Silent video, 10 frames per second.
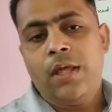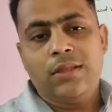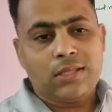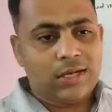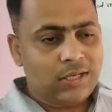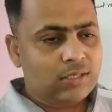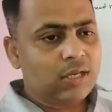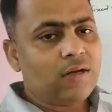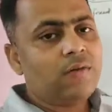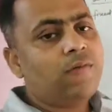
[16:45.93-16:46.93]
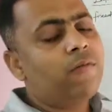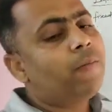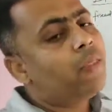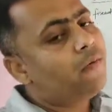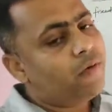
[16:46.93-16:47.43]
The reason of
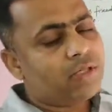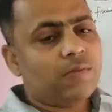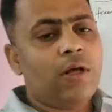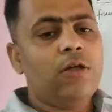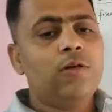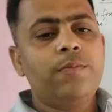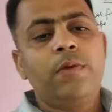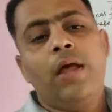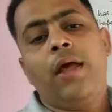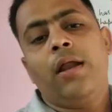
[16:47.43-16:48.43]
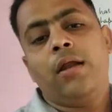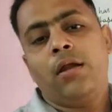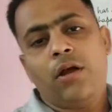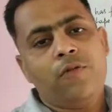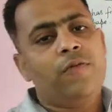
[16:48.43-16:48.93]
fixed volume and
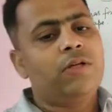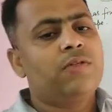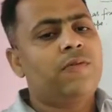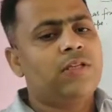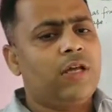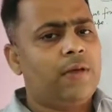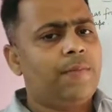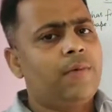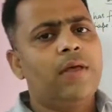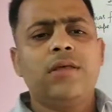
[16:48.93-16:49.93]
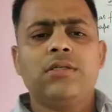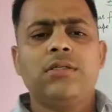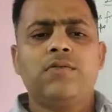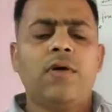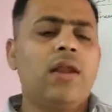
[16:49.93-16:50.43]
not fixed shape is
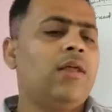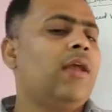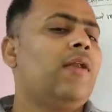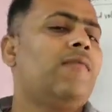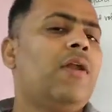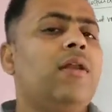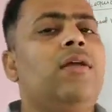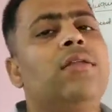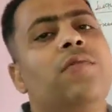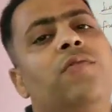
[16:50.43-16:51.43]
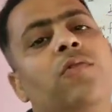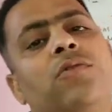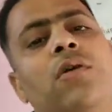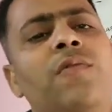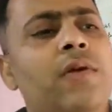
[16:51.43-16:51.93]
only and only the force
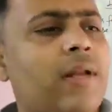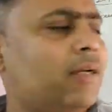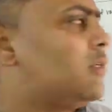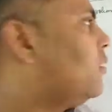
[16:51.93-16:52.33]
of attraction.